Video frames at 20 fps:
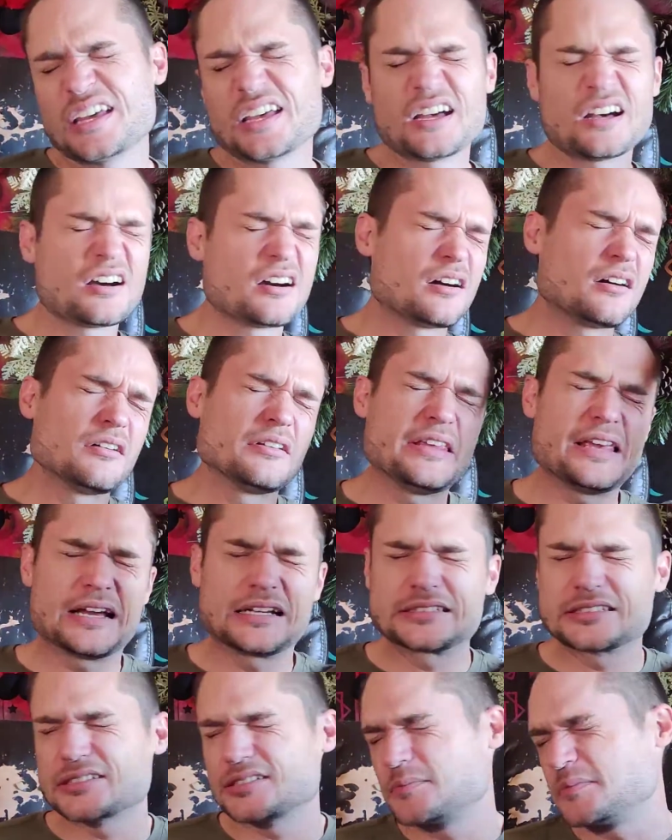oh yeah,
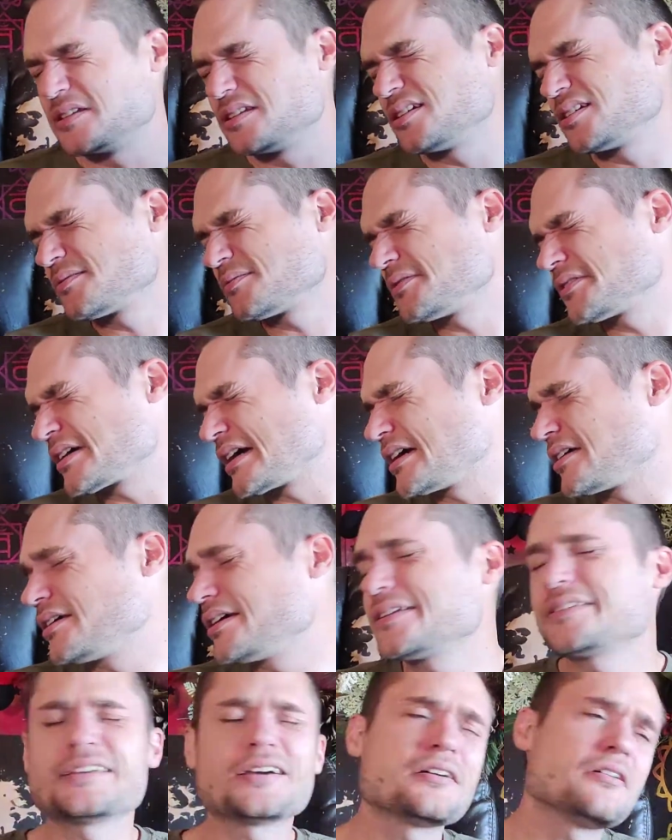it's gonna be
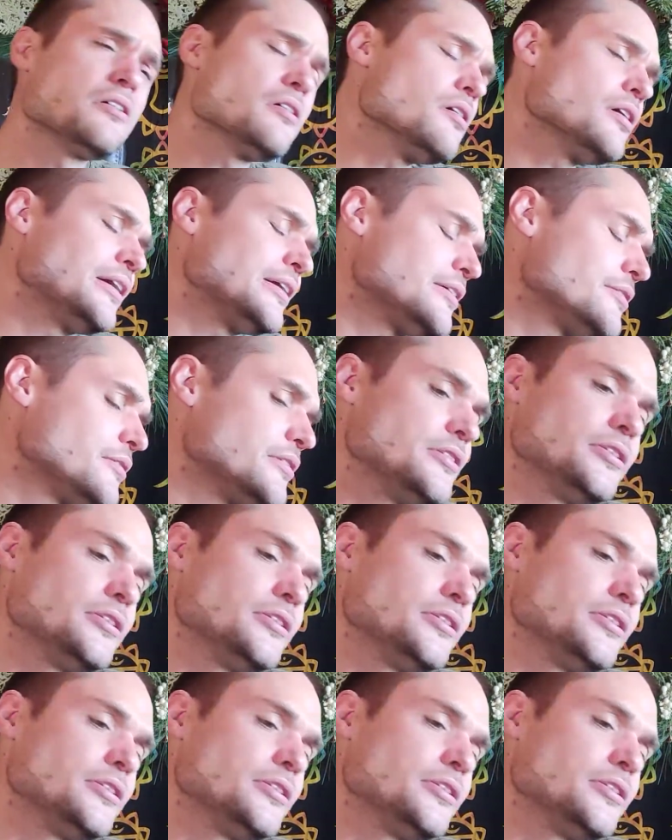fun. No, I don't.